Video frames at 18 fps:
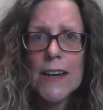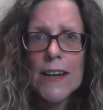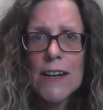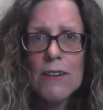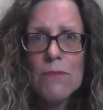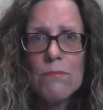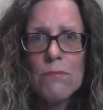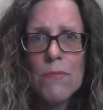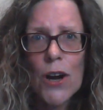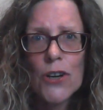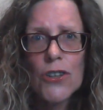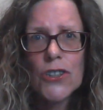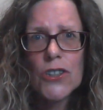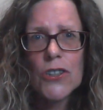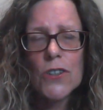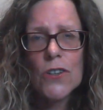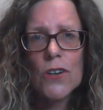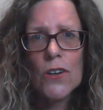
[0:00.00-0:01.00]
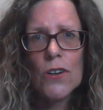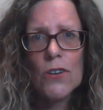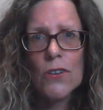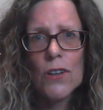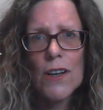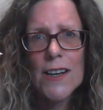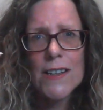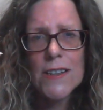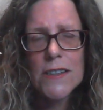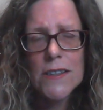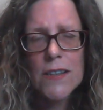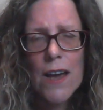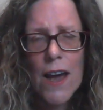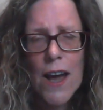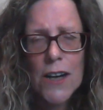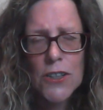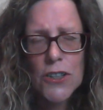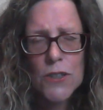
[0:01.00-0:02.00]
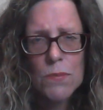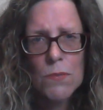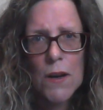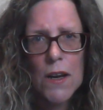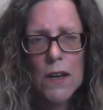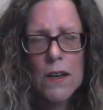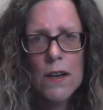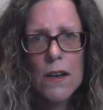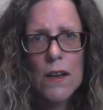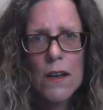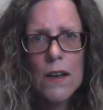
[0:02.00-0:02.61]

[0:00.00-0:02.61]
emotional attachment